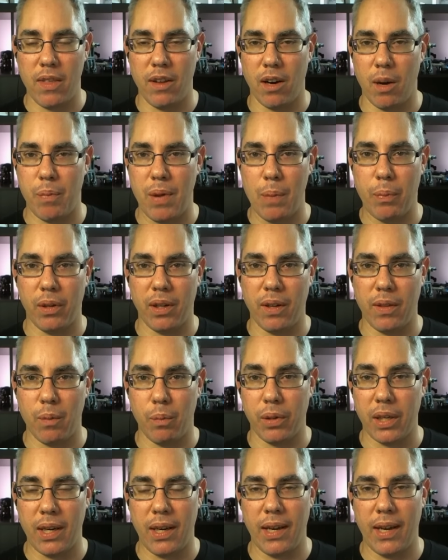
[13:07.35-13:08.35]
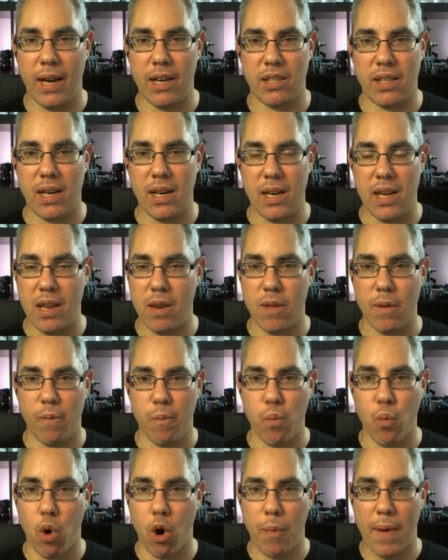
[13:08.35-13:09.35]
there are people at the bleeding edge that need the
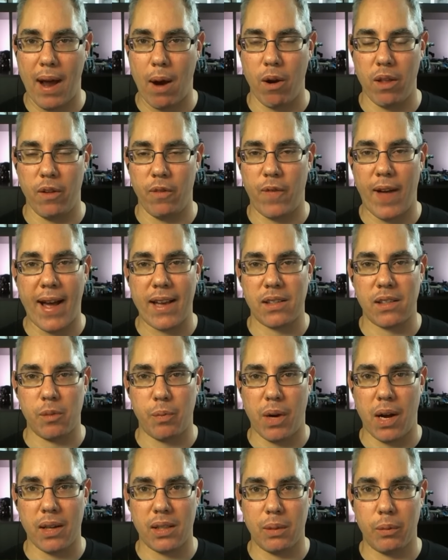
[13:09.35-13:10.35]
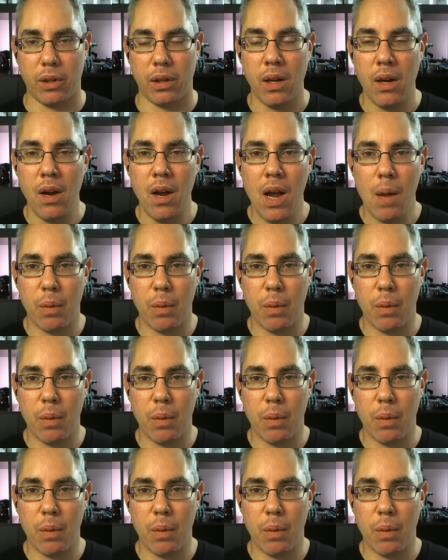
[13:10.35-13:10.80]
more power the fastest possible.